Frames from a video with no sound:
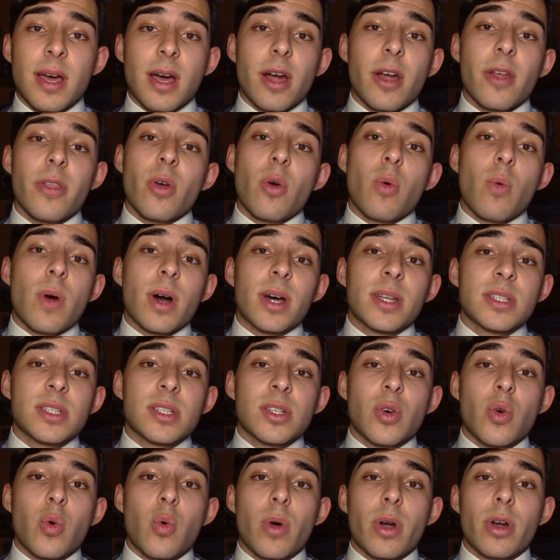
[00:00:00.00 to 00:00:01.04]
are the
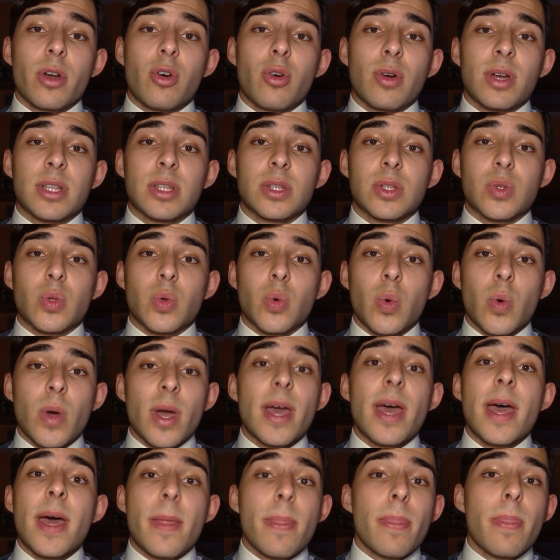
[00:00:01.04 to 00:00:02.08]
ones who are going to
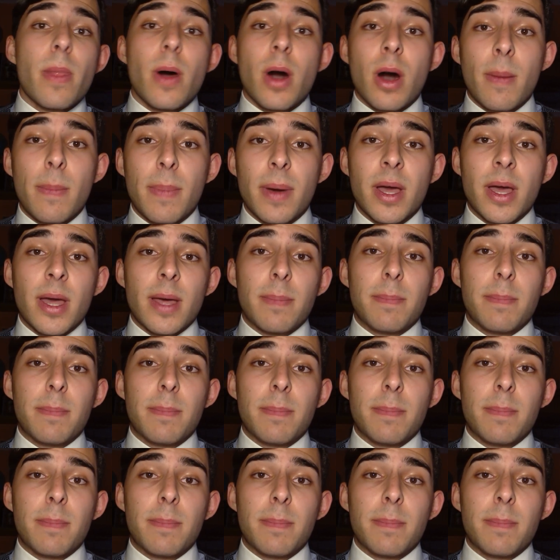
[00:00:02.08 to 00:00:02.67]
end up